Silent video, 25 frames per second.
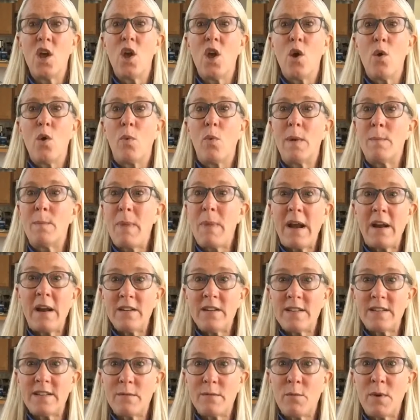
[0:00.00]
When the
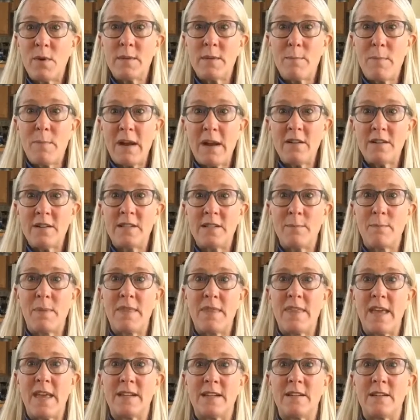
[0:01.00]

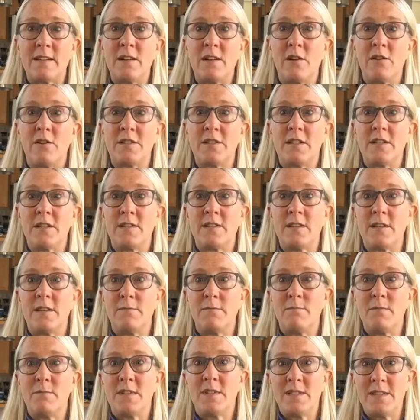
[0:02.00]
parasympathetic nervous
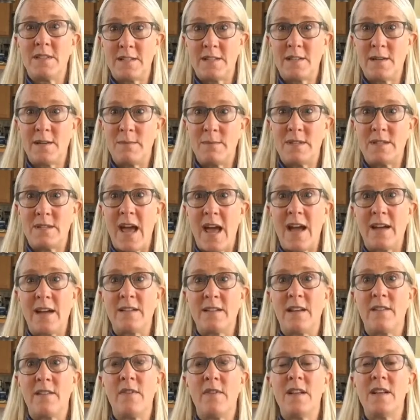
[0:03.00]
system is
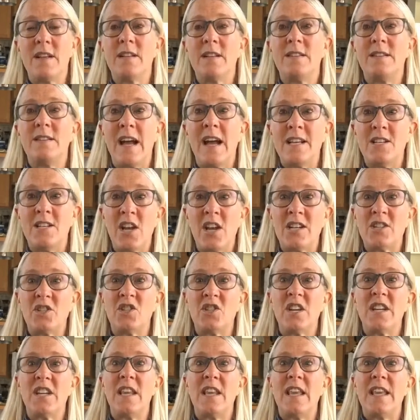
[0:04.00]
active,
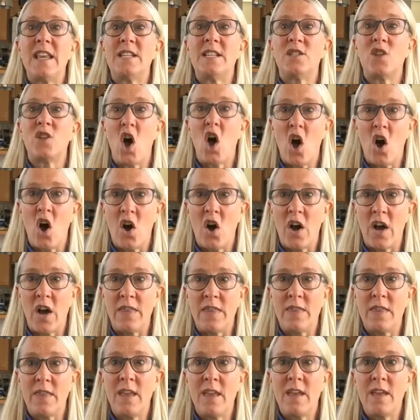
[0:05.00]
digestion is
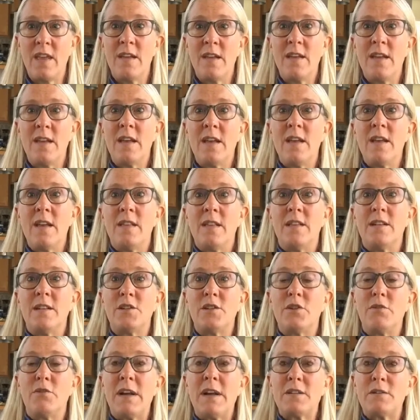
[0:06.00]
on. The
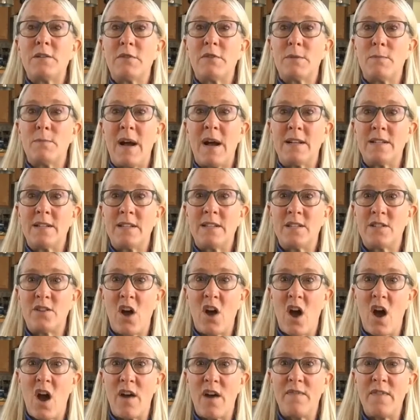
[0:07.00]
stress response is
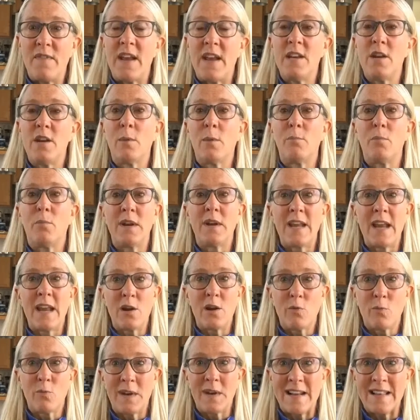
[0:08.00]
off, and you're
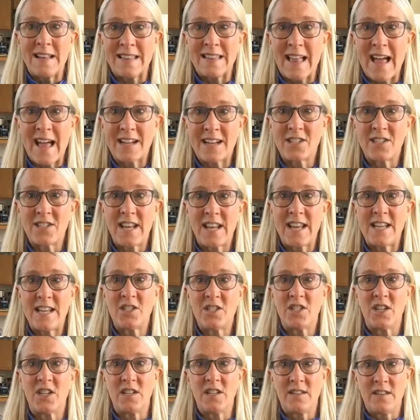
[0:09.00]
bringing
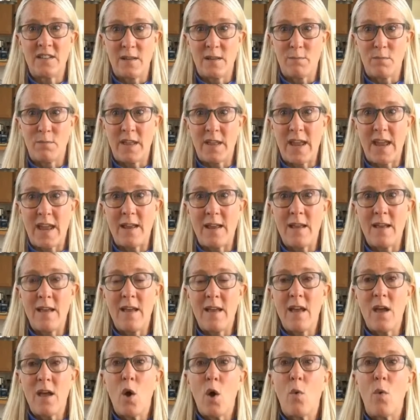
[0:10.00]
relaxation to the plate.
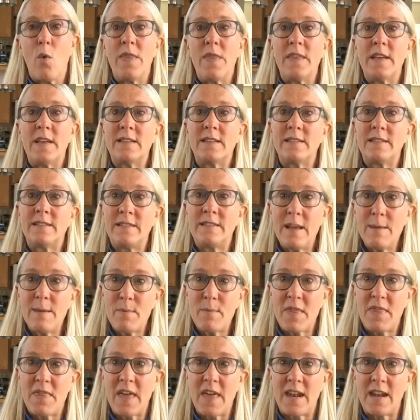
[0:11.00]
When the
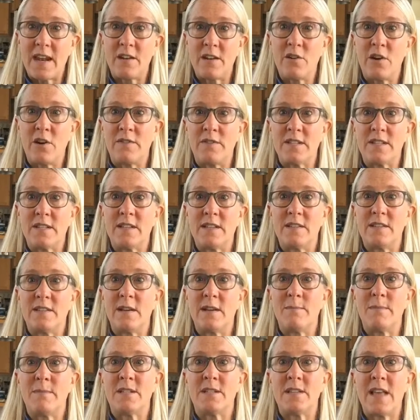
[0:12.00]
sympathetic nervous
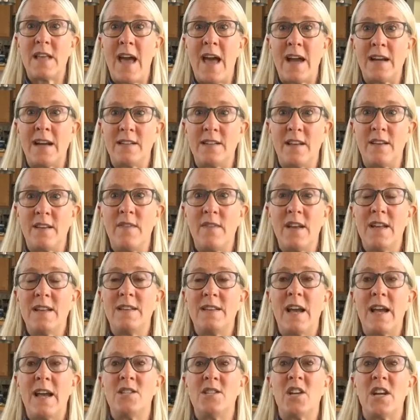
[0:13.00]
system is active,
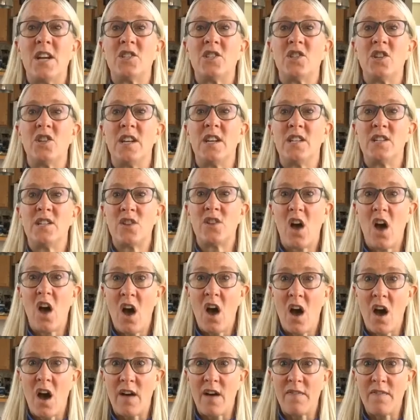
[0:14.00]
digestion is
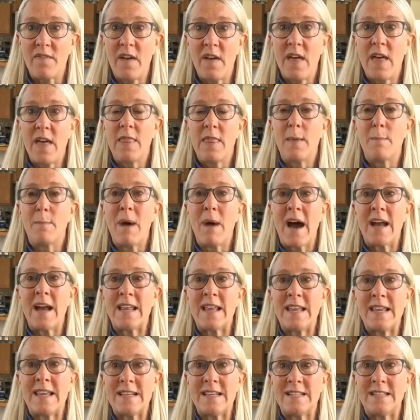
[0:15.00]
off. The
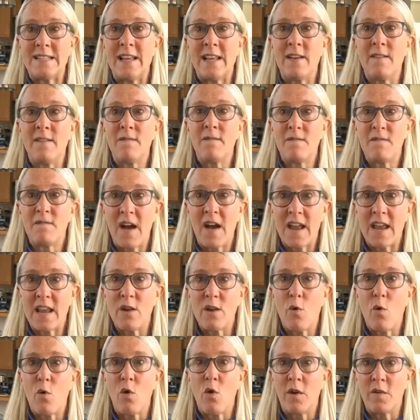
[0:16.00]
body is in
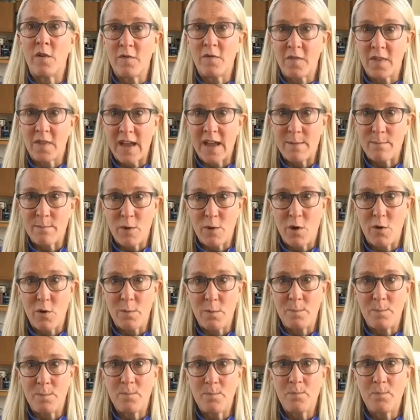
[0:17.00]
fight or flight
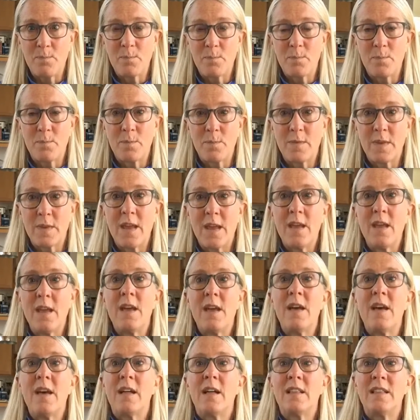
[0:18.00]
mode.
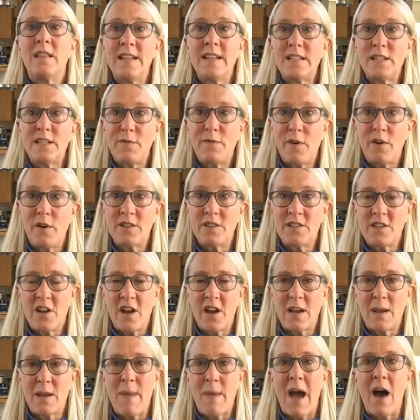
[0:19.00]
Let's first
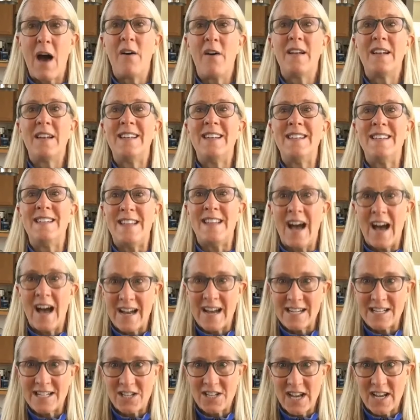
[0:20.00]
talk about
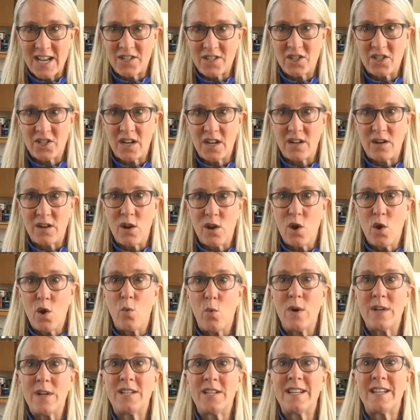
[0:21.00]
digestion,
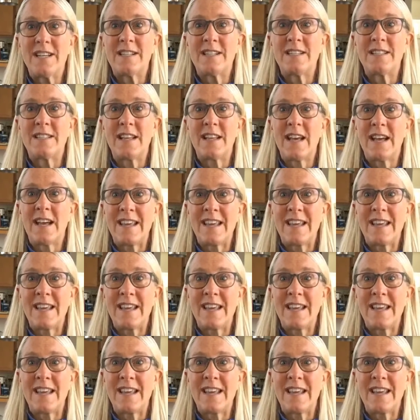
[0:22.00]
which is